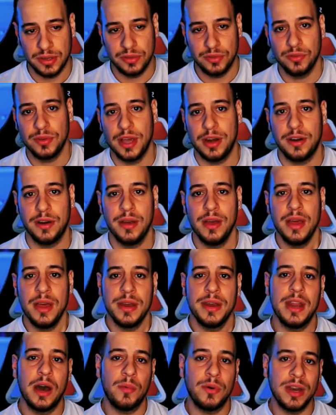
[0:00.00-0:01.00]
together.
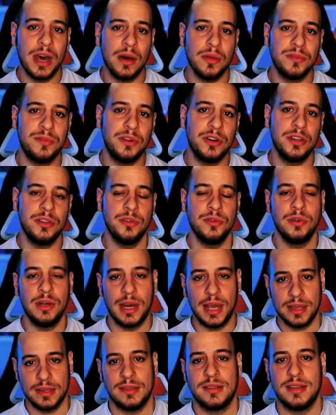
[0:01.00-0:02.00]
Now, without further ado,
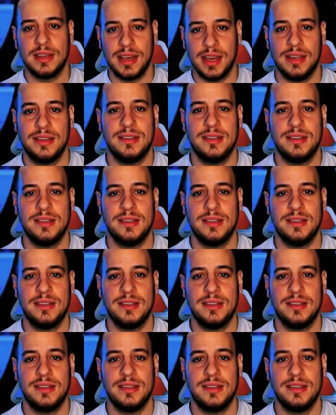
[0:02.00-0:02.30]
let's get